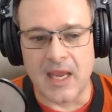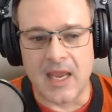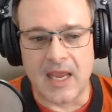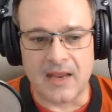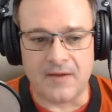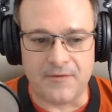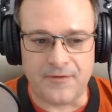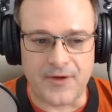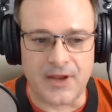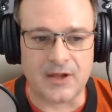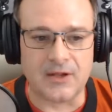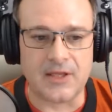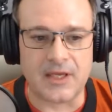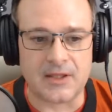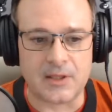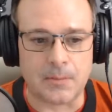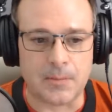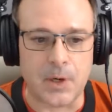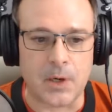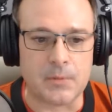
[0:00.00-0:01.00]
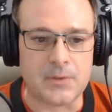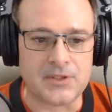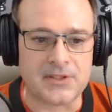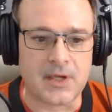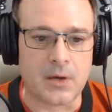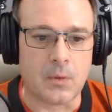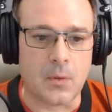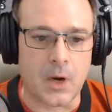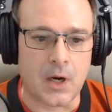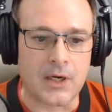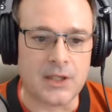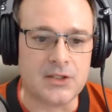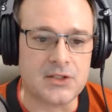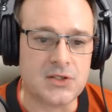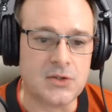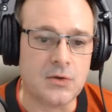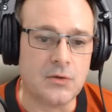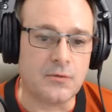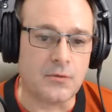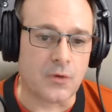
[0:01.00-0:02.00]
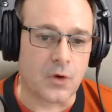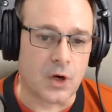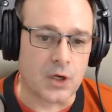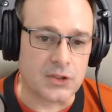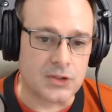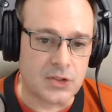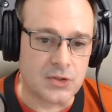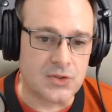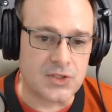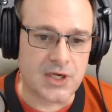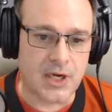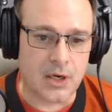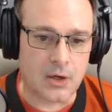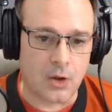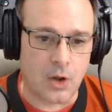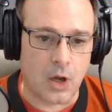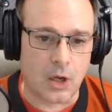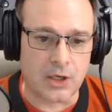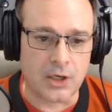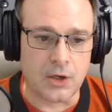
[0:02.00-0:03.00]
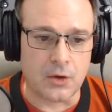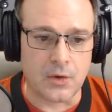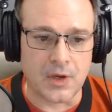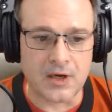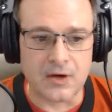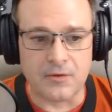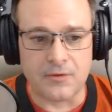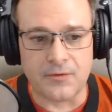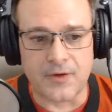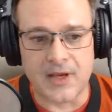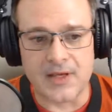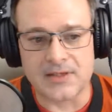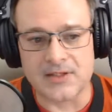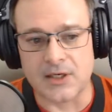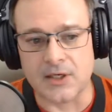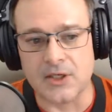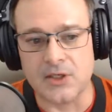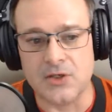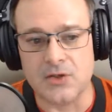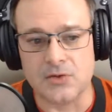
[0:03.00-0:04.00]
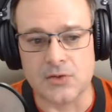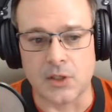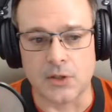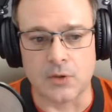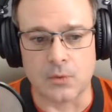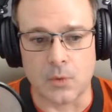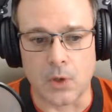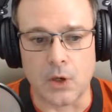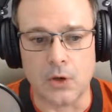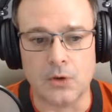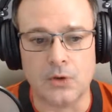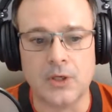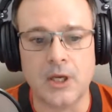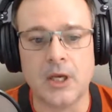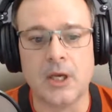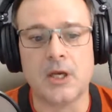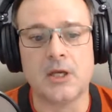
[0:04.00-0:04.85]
It failed at the purpose I wanted to for a 2-channel audio interface I could use on the road